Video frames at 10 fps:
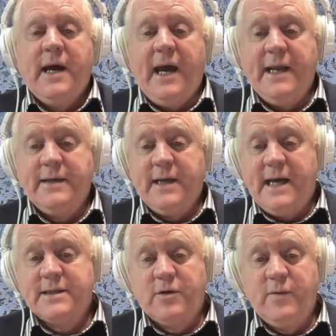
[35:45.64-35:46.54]
And
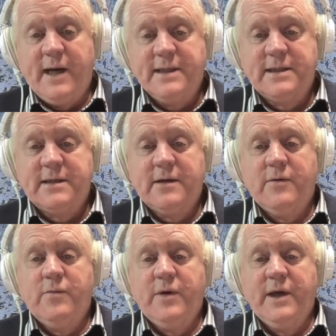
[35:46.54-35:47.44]
as always,
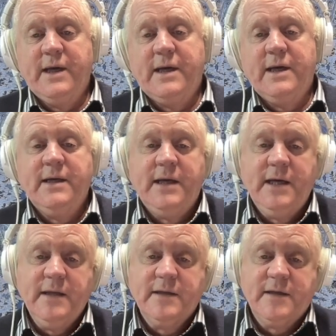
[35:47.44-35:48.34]
we can
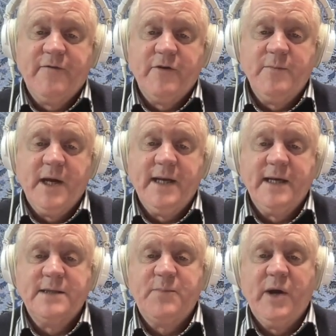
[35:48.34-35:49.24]
hear the different
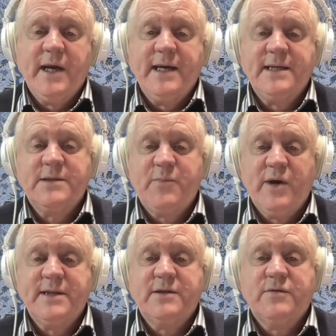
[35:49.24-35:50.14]
meanings being
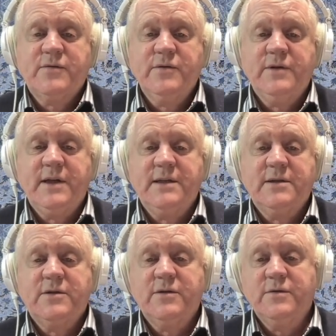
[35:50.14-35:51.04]
expressed through
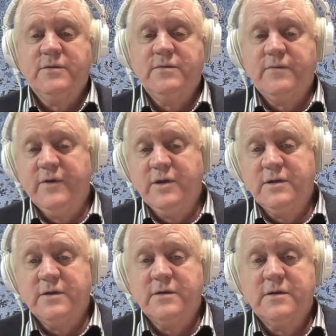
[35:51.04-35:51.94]
these two
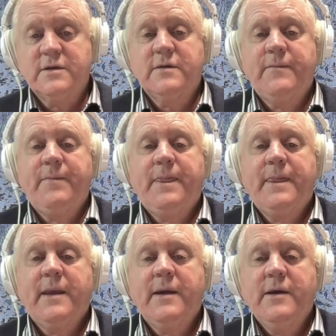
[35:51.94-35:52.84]
versions.
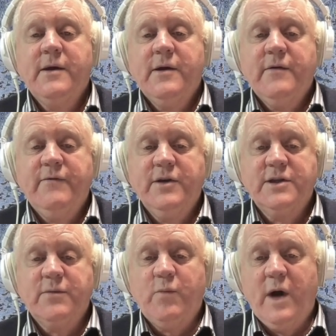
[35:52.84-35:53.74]

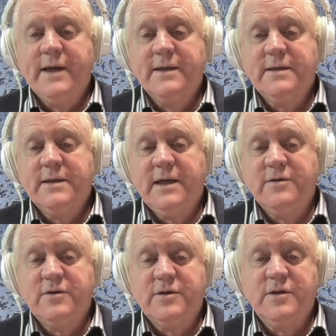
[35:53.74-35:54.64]
Version 1
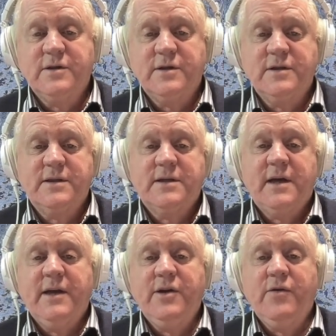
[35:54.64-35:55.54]
introduces
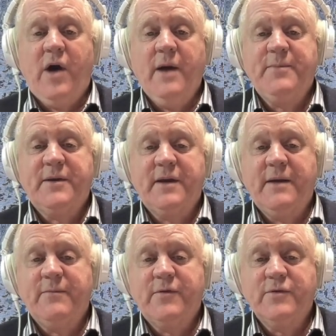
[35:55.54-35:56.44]
a new
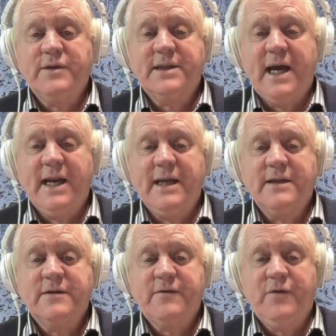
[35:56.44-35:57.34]
hypertheme through
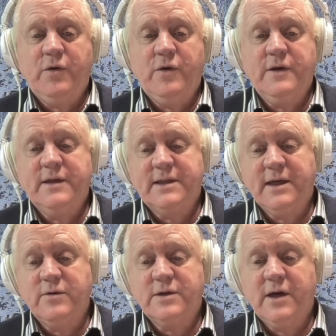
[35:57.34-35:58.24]
salience for a
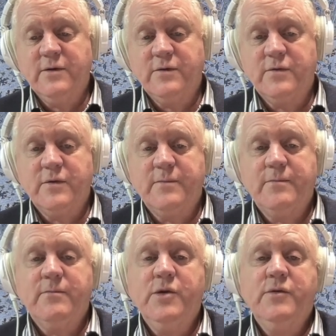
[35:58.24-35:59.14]
single tone group
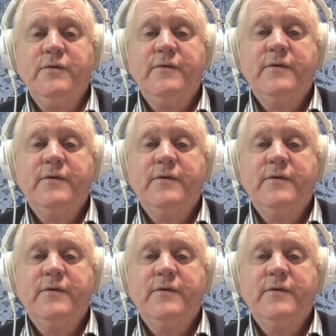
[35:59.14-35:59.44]
move.